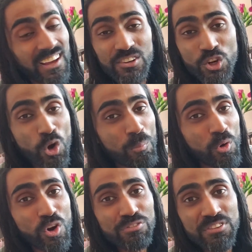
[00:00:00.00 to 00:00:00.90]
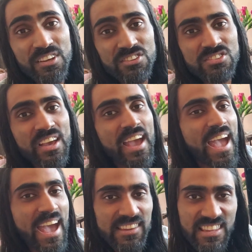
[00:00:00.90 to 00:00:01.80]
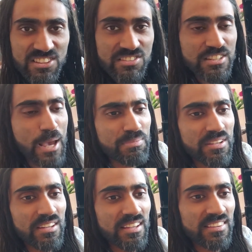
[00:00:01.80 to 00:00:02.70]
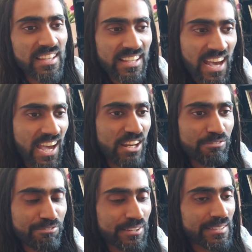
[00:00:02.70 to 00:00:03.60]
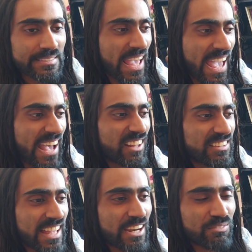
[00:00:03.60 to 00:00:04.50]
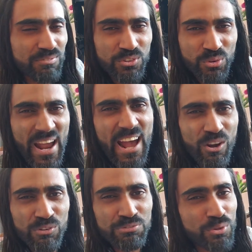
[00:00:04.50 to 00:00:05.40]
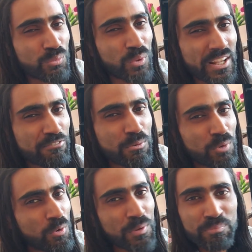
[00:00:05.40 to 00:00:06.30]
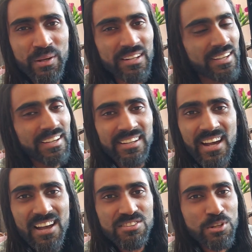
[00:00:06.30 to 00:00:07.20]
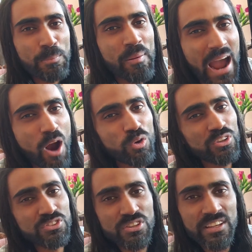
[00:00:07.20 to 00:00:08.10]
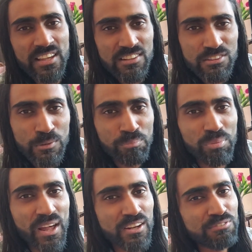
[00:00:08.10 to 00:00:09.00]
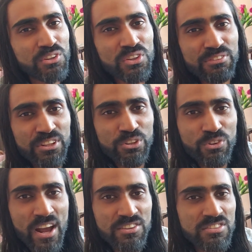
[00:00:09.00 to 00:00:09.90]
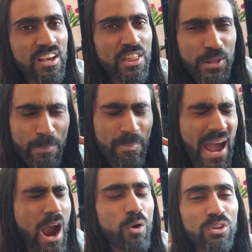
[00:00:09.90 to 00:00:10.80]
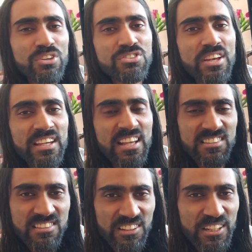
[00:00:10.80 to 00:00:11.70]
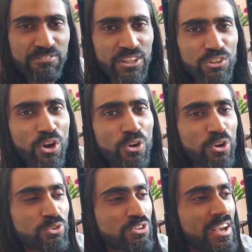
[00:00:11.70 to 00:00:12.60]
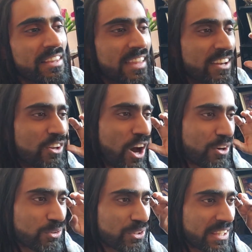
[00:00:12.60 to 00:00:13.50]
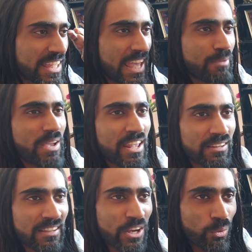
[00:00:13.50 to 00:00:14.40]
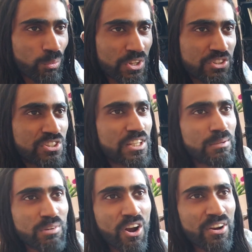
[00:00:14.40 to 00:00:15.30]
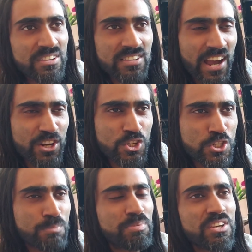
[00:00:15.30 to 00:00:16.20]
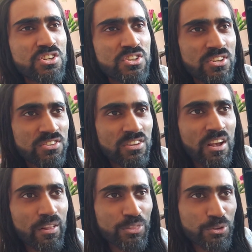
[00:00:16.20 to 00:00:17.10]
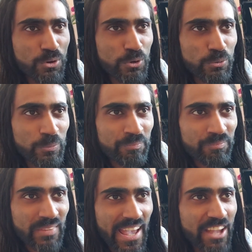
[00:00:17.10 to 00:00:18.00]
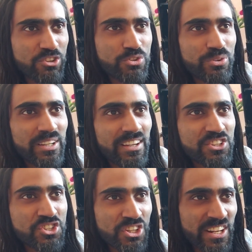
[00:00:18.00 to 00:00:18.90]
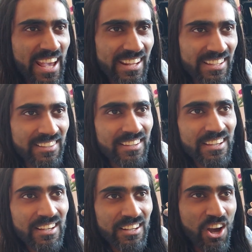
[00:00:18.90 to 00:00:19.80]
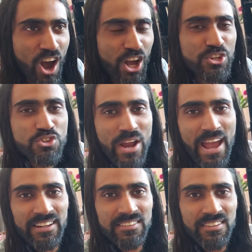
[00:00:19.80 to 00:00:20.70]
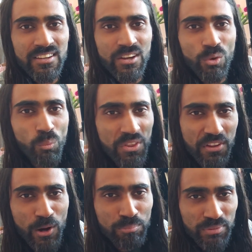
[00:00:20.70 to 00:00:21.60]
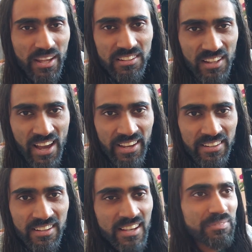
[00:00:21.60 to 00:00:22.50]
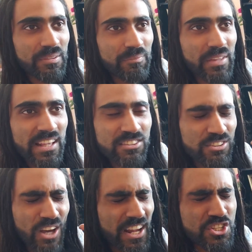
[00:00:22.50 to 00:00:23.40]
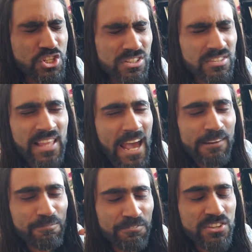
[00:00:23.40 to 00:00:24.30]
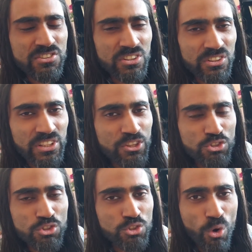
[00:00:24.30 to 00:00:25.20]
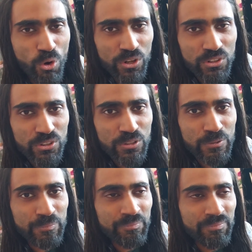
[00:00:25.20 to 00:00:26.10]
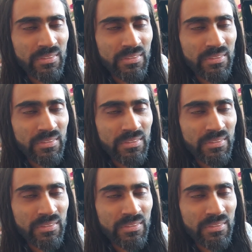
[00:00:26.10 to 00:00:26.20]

no more of this. And they stepped in and they kind of held that ground for whatever moment. But guys, they're powerless against the blood of the living Christ. They're powerless against the living Logos that not only came and redeemed our entire species through entering a genetic contract with our bloodline. It's not just that physical, historical